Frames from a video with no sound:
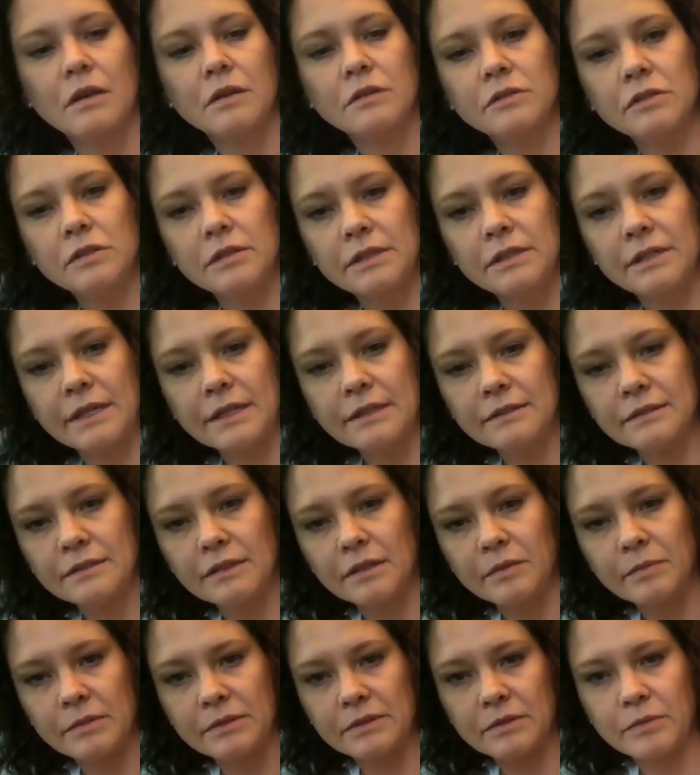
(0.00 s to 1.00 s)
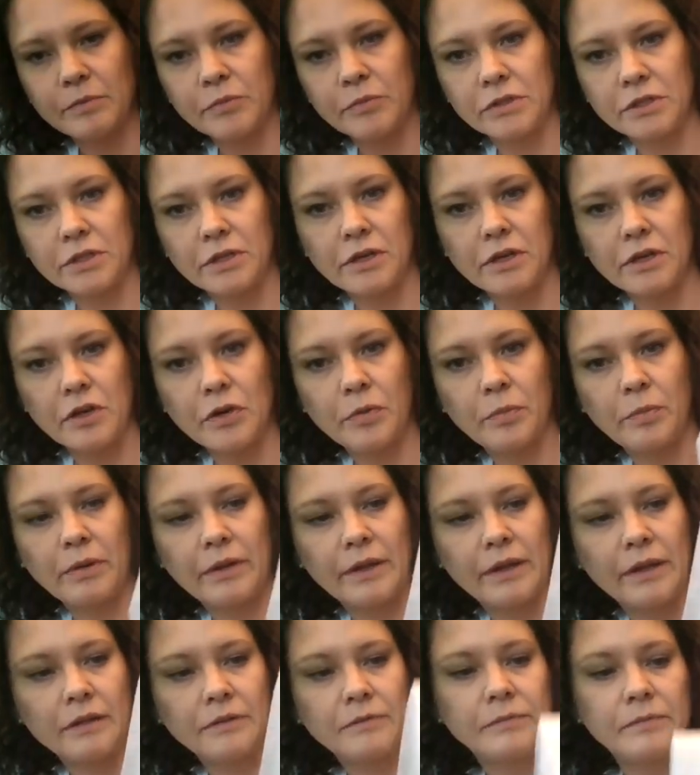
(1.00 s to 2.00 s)
So the next step is to put in your
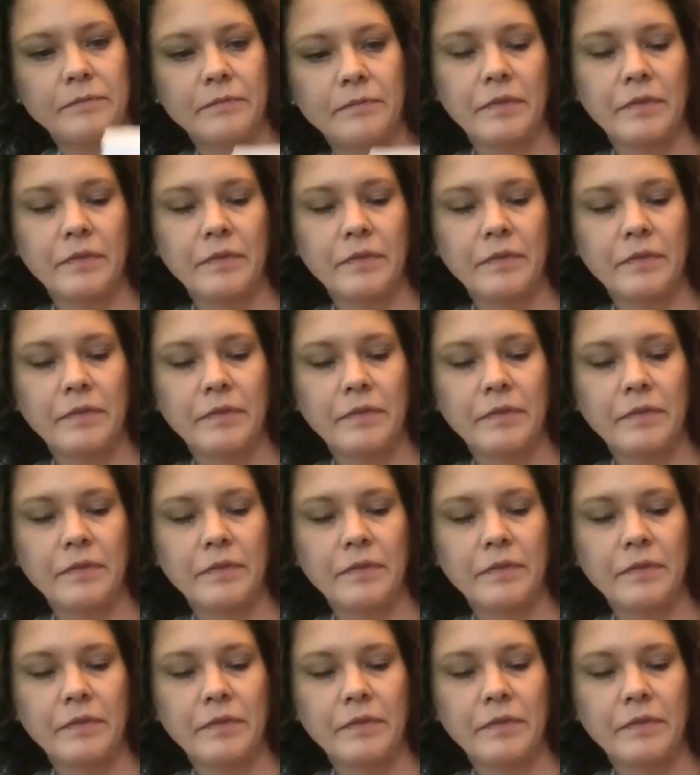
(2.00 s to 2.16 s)
plant.